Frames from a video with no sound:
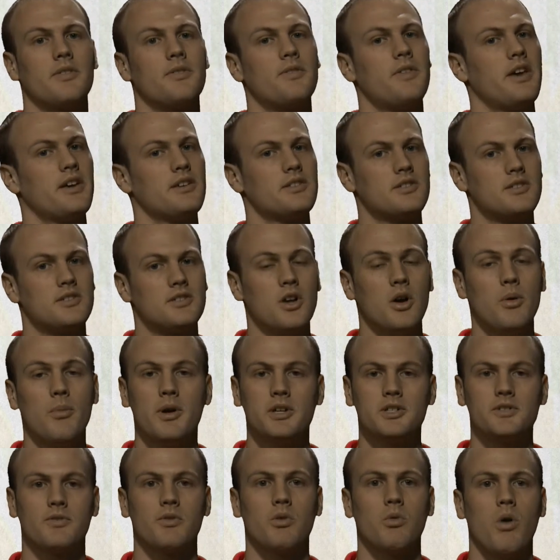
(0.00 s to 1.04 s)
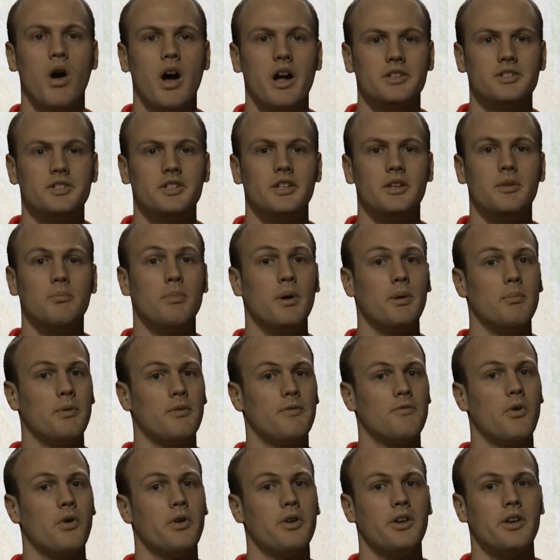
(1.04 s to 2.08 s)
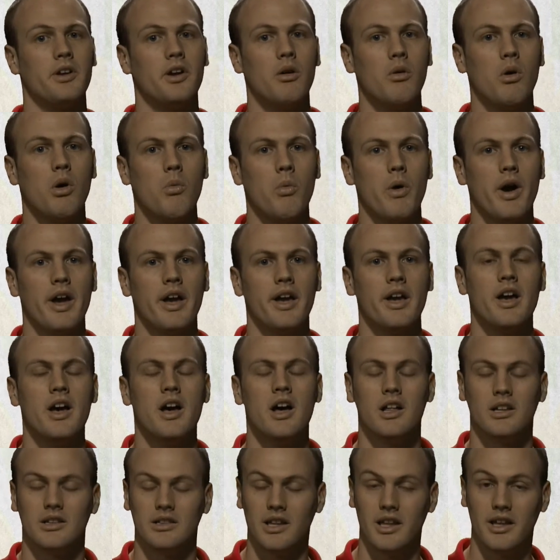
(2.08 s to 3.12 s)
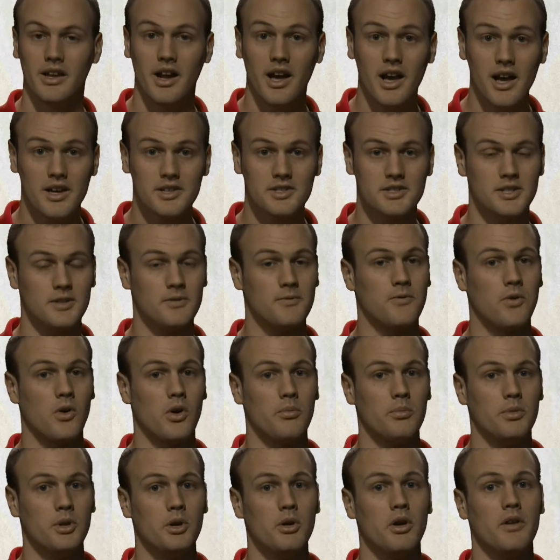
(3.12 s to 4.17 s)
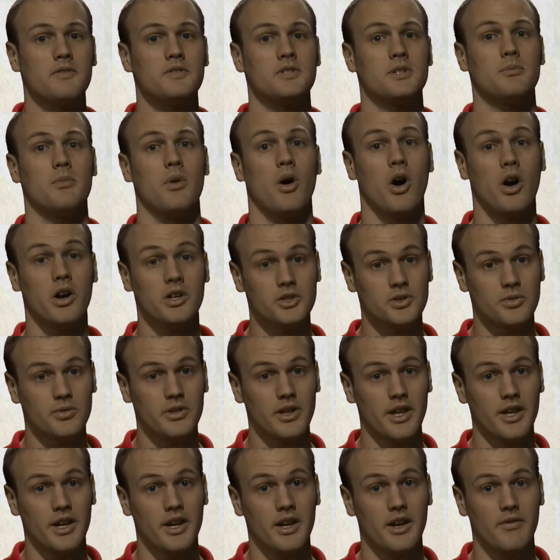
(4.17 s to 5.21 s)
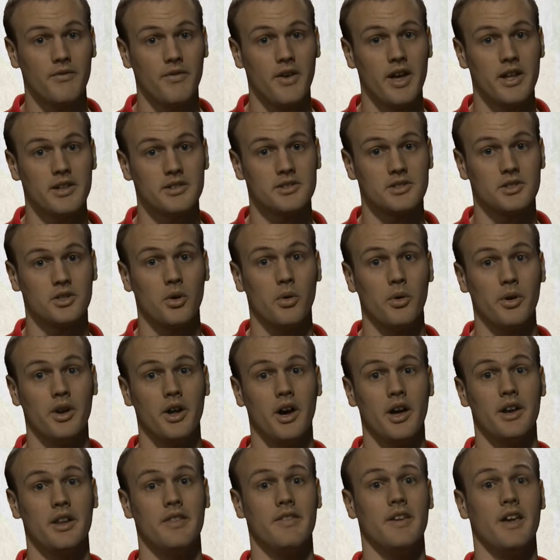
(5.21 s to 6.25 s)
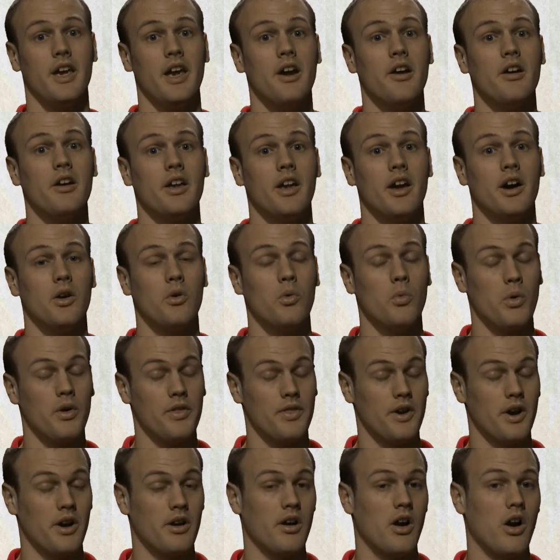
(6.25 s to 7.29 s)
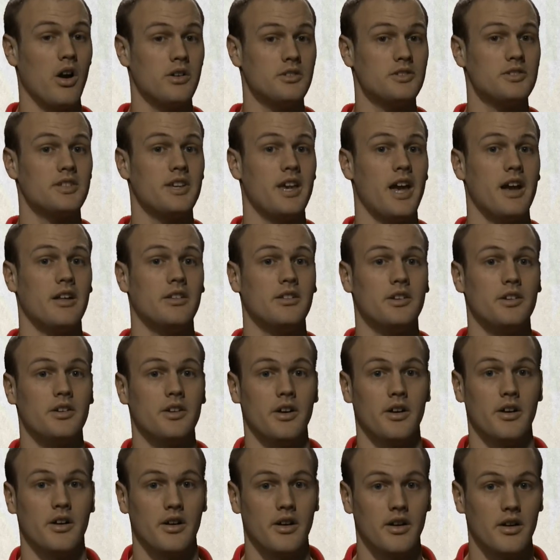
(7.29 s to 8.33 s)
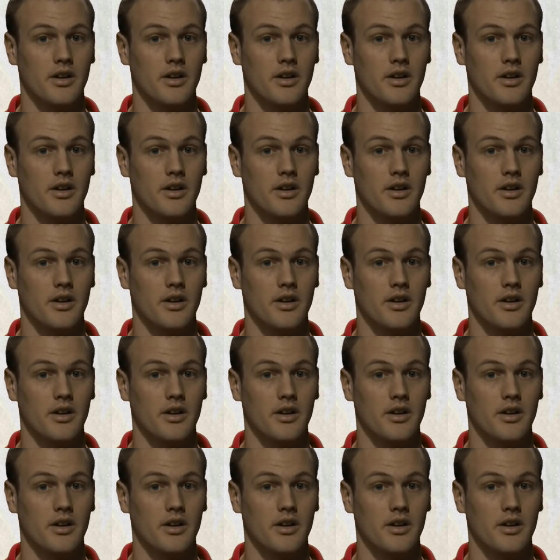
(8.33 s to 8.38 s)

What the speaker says: Thanks so much for watching, but before you go away, let us inform you of some arts-related events going on in the area with our arts calendar.